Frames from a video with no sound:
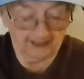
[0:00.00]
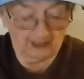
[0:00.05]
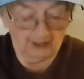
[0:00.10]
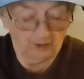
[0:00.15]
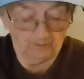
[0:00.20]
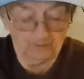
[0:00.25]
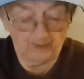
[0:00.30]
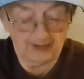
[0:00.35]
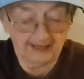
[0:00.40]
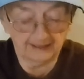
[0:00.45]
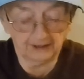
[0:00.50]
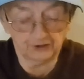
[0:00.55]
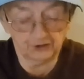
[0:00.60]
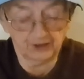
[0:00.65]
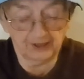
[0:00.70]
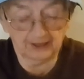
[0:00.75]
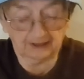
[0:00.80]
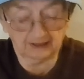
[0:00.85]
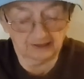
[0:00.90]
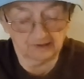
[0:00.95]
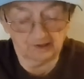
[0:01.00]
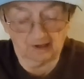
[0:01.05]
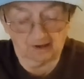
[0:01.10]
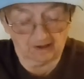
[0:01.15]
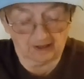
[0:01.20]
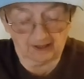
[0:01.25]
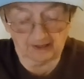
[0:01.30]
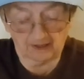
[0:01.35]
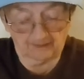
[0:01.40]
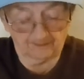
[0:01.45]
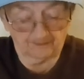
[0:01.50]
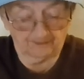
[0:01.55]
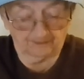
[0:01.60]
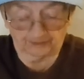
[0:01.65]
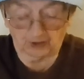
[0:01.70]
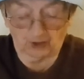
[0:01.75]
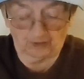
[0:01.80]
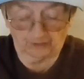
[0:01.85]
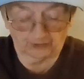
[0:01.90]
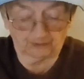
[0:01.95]
We had a chicken yard
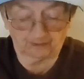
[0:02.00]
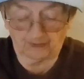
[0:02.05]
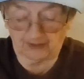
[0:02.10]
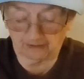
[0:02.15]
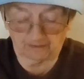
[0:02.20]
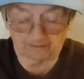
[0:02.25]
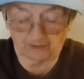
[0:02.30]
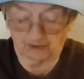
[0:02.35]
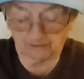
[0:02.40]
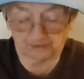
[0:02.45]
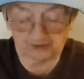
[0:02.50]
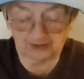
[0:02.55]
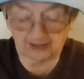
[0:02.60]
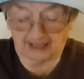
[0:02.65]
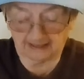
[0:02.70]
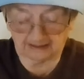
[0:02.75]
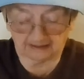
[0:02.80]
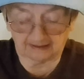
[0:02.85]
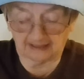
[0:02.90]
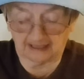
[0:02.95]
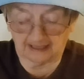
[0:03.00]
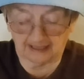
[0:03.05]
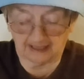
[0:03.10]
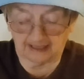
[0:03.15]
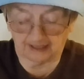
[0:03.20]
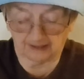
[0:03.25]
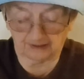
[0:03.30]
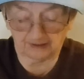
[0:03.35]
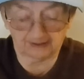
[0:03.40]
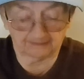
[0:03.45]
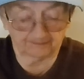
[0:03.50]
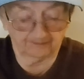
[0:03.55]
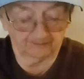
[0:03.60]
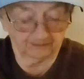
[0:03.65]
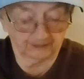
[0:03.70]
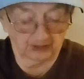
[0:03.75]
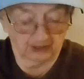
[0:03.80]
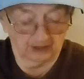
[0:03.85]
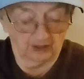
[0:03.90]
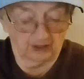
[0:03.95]
on the railroad side of the house
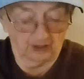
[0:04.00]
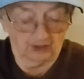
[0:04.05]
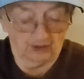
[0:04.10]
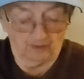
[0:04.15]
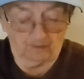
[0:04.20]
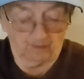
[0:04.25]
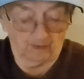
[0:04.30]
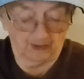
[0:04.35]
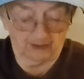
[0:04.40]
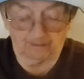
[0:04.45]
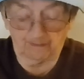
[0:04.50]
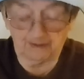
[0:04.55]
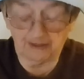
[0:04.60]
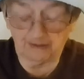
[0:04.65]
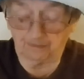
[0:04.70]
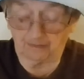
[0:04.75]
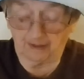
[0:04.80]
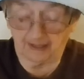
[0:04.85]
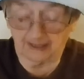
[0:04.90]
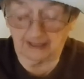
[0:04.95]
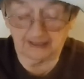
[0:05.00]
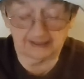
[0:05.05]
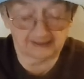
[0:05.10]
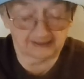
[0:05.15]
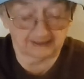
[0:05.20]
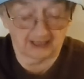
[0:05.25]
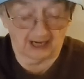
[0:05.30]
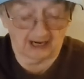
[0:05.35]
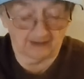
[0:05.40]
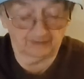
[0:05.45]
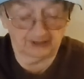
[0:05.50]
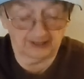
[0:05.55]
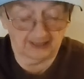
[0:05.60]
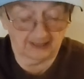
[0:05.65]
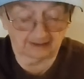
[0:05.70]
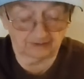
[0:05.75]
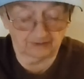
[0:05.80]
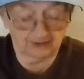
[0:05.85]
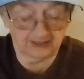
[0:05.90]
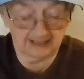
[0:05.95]
where we raised
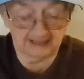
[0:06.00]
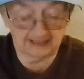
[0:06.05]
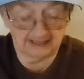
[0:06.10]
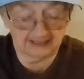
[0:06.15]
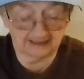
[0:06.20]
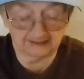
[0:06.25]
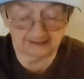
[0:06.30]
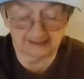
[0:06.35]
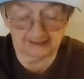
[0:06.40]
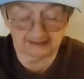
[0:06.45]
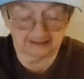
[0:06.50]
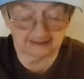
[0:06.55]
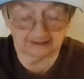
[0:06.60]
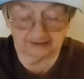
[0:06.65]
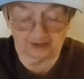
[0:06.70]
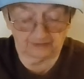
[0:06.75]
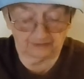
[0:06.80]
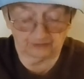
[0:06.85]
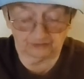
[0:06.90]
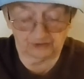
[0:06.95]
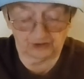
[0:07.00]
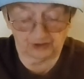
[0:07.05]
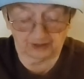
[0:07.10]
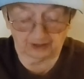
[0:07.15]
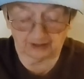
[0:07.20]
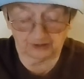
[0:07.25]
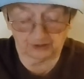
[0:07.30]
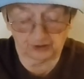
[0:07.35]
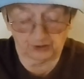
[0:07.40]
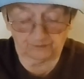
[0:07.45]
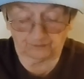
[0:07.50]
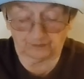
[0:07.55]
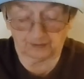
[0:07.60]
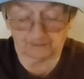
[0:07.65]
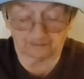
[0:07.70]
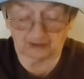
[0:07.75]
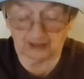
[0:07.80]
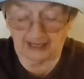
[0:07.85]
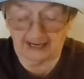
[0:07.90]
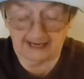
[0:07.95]
Dominecker hens and other chickens from
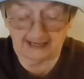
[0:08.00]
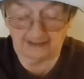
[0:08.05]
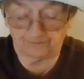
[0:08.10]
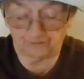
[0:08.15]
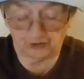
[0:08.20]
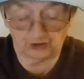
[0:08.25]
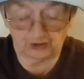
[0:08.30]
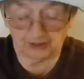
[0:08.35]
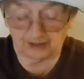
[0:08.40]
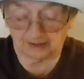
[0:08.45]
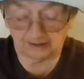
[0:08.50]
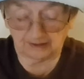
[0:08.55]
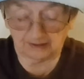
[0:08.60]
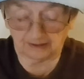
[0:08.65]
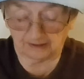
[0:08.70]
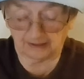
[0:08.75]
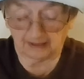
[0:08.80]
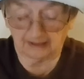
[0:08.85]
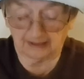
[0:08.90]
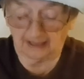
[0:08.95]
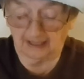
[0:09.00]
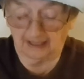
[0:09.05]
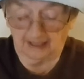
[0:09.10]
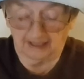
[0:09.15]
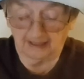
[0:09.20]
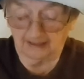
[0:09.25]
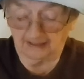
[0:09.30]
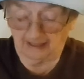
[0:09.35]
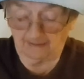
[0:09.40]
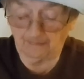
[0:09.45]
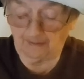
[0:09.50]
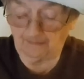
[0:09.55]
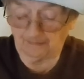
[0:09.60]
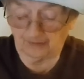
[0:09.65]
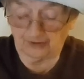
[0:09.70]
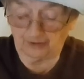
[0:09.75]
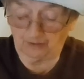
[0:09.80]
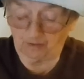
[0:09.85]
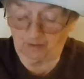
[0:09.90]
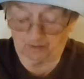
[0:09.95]
live chicks that my
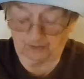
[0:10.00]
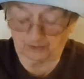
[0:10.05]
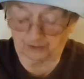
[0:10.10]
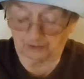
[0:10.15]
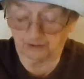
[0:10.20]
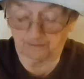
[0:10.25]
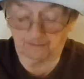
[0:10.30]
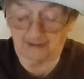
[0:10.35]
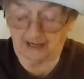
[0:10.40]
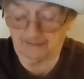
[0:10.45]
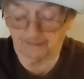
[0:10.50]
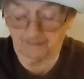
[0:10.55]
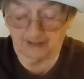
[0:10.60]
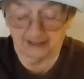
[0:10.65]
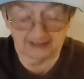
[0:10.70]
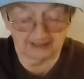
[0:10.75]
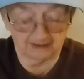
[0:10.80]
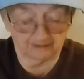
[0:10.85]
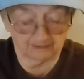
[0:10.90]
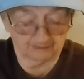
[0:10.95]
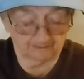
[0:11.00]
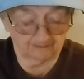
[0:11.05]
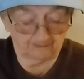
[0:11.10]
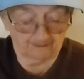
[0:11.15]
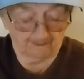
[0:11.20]
mother ordered by mail.